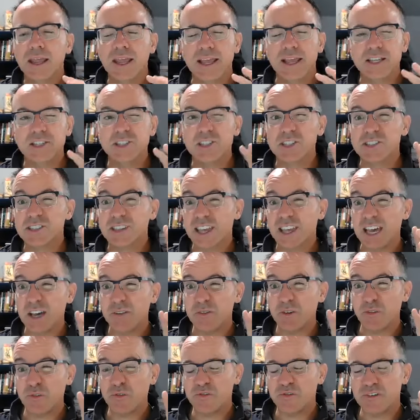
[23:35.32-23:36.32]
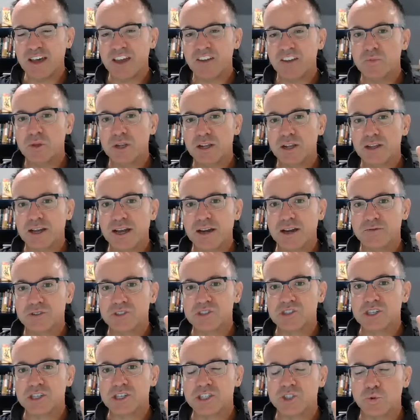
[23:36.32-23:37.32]
and just have a five minute
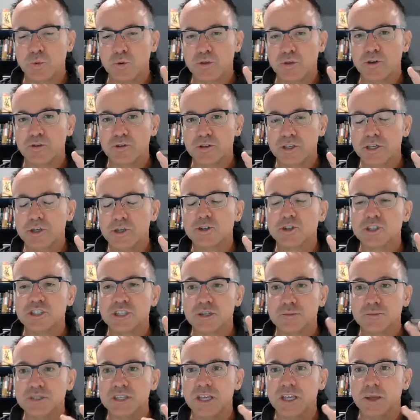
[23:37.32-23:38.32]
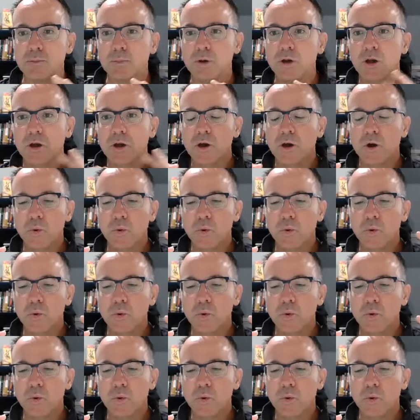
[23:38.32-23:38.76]
conversation with your leadership team